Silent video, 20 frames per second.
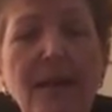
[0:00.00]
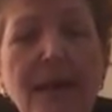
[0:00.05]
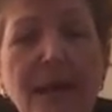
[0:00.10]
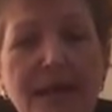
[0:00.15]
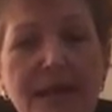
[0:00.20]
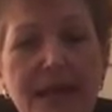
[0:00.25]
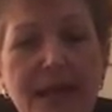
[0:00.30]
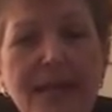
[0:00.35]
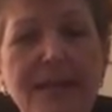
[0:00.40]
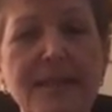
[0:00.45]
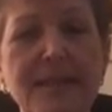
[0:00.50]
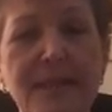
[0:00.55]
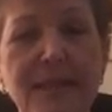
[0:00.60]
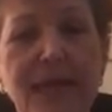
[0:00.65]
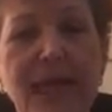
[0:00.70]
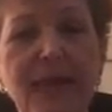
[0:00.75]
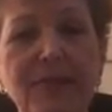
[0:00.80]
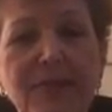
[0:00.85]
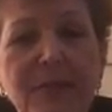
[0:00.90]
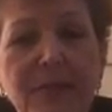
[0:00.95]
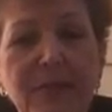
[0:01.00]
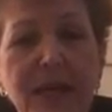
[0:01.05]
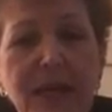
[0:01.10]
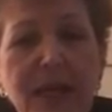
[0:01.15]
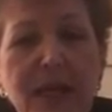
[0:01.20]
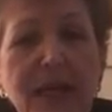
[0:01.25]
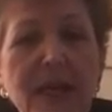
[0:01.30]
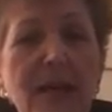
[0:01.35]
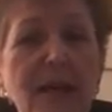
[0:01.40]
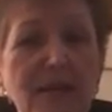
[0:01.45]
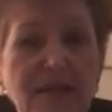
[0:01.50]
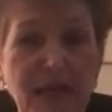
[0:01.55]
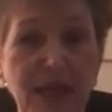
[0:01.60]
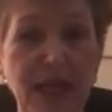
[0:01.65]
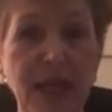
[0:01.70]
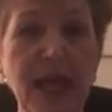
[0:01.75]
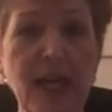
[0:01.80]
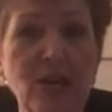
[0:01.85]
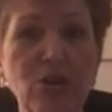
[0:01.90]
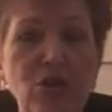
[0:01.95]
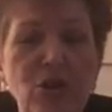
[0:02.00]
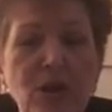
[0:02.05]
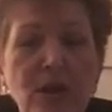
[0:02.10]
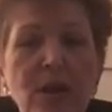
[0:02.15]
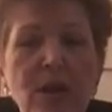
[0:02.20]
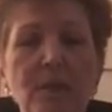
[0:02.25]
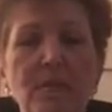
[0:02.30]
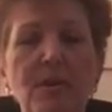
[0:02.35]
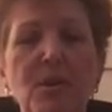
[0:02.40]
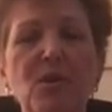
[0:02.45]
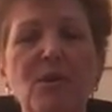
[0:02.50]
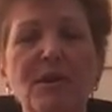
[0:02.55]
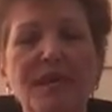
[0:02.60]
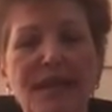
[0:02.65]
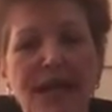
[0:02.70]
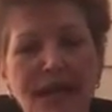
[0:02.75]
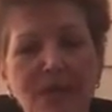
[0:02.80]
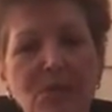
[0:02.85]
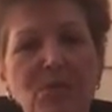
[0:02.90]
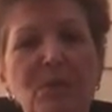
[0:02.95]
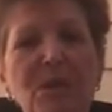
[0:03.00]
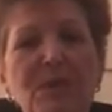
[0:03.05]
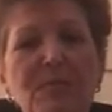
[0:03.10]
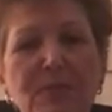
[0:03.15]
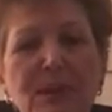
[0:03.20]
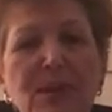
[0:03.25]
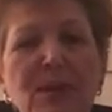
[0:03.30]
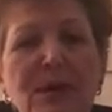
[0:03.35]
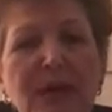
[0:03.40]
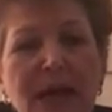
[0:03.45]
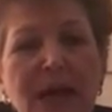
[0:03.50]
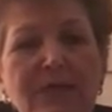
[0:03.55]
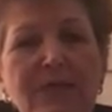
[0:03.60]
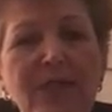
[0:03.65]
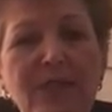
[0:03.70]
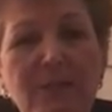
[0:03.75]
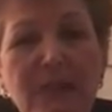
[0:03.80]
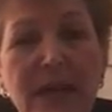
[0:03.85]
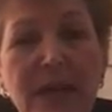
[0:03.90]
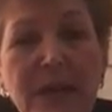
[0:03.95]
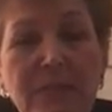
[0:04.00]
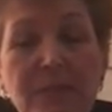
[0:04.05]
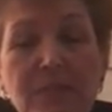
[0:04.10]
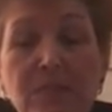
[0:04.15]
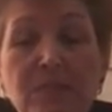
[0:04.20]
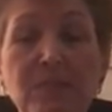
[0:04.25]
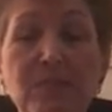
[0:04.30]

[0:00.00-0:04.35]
and next to that the meaning vacation, because that's what spirit gave to me.